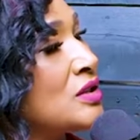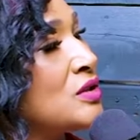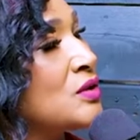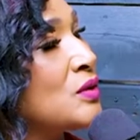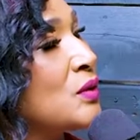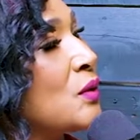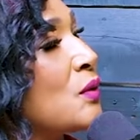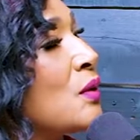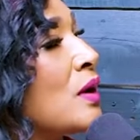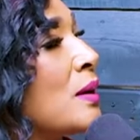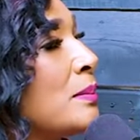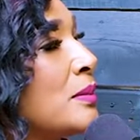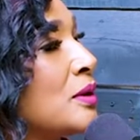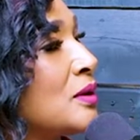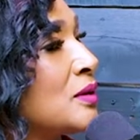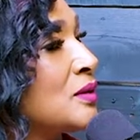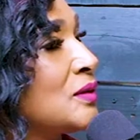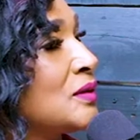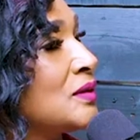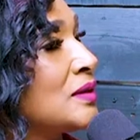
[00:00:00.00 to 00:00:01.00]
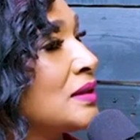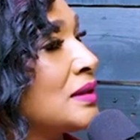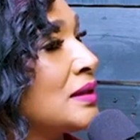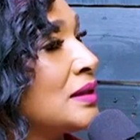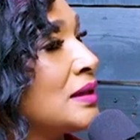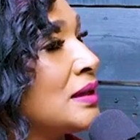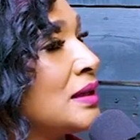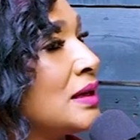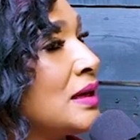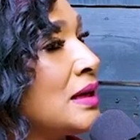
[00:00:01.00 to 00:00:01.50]
to crumble.
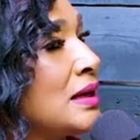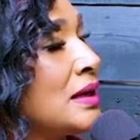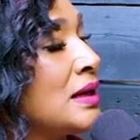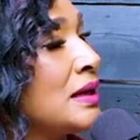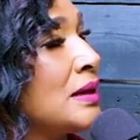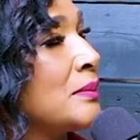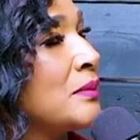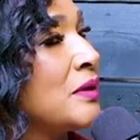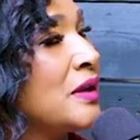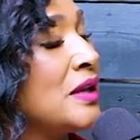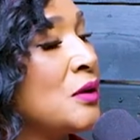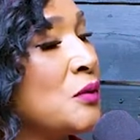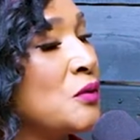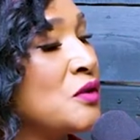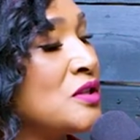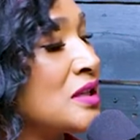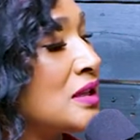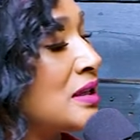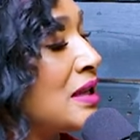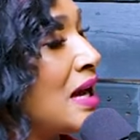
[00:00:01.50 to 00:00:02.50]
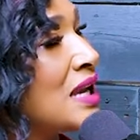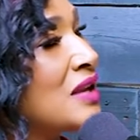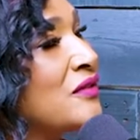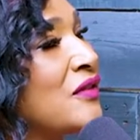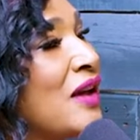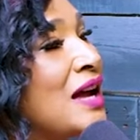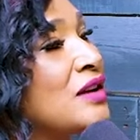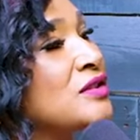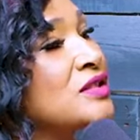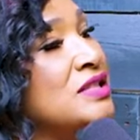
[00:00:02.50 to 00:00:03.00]
Um, and it was a lot wow. of
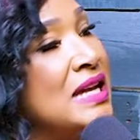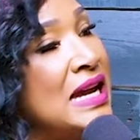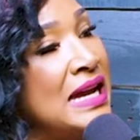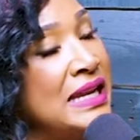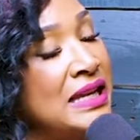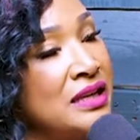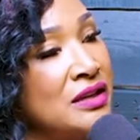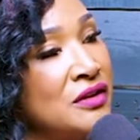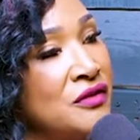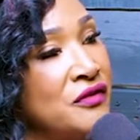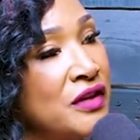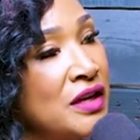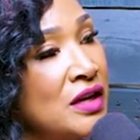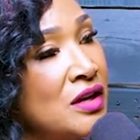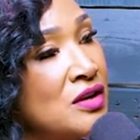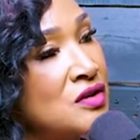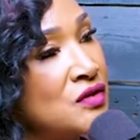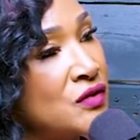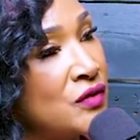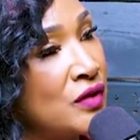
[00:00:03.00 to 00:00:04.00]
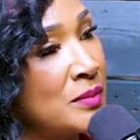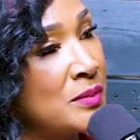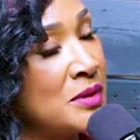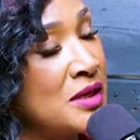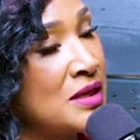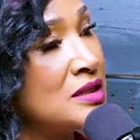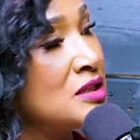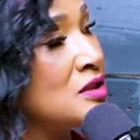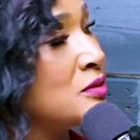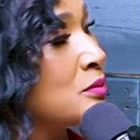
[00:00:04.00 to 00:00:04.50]
outside interference from
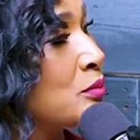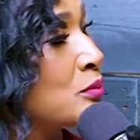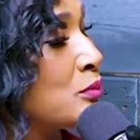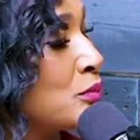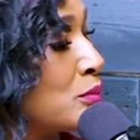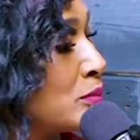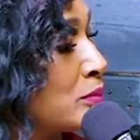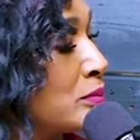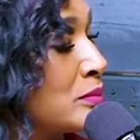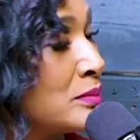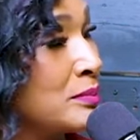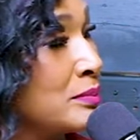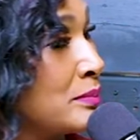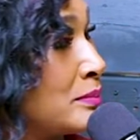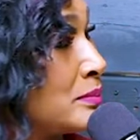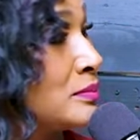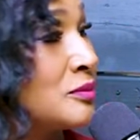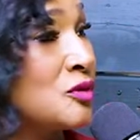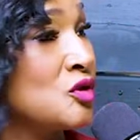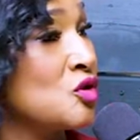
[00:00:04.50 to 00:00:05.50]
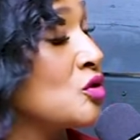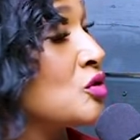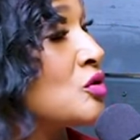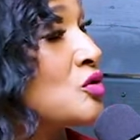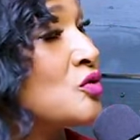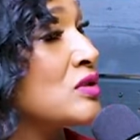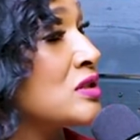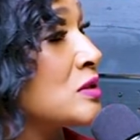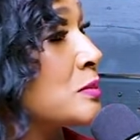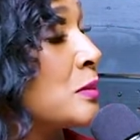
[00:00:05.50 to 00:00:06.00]
his
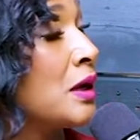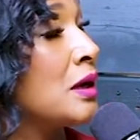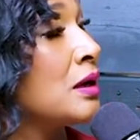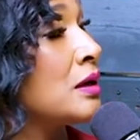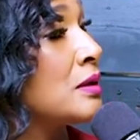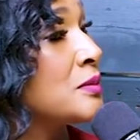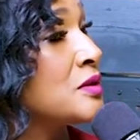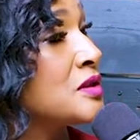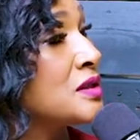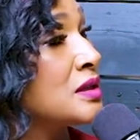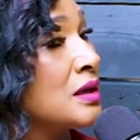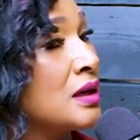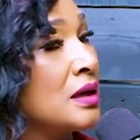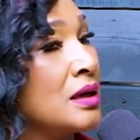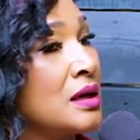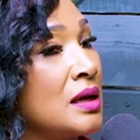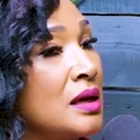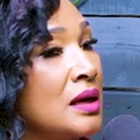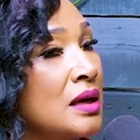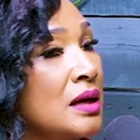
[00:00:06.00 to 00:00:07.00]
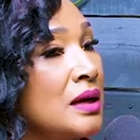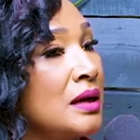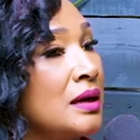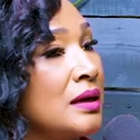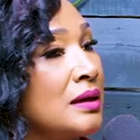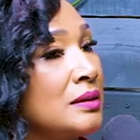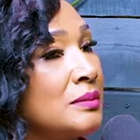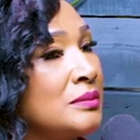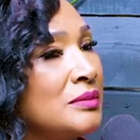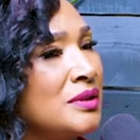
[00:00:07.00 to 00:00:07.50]
children's moms.
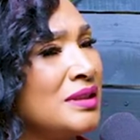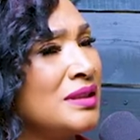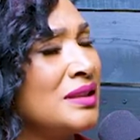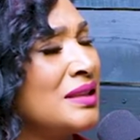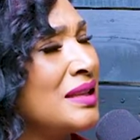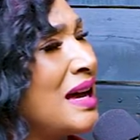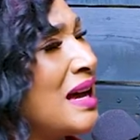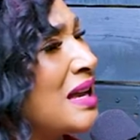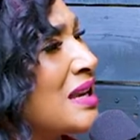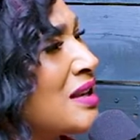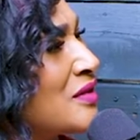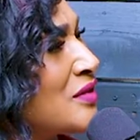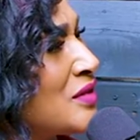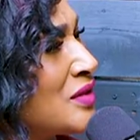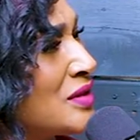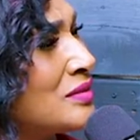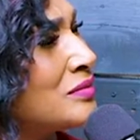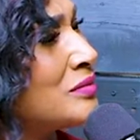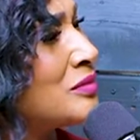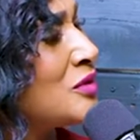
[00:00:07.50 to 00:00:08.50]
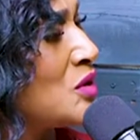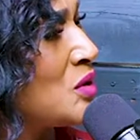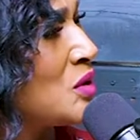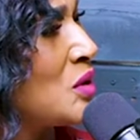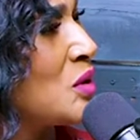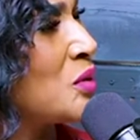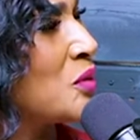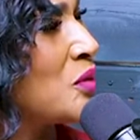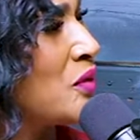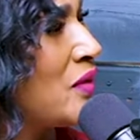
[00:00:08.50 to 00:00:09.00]
Um, a lot of you
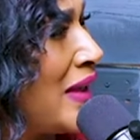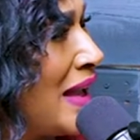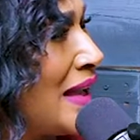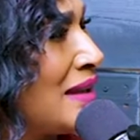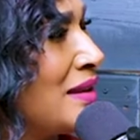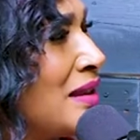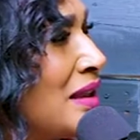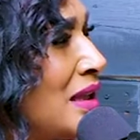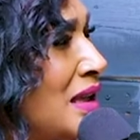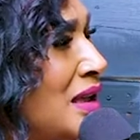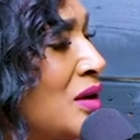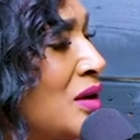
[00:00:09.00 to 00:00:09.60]
know, that thing